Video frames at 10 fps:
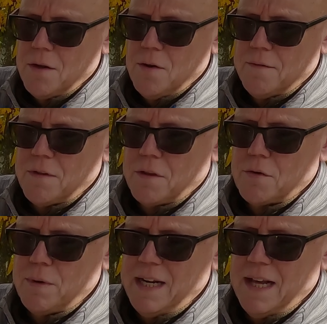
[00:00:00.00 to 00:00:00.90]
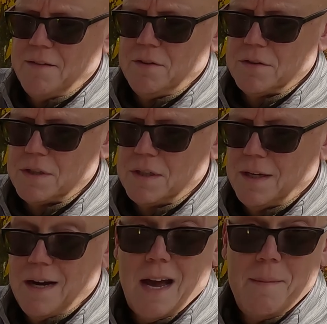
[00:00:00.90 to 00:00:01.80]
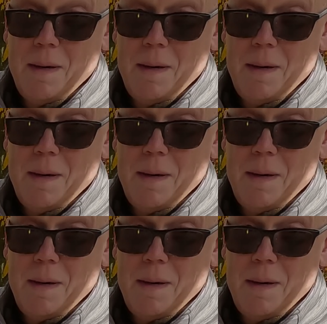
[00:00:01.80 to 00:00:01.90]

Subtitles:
You have the 3 levels, high,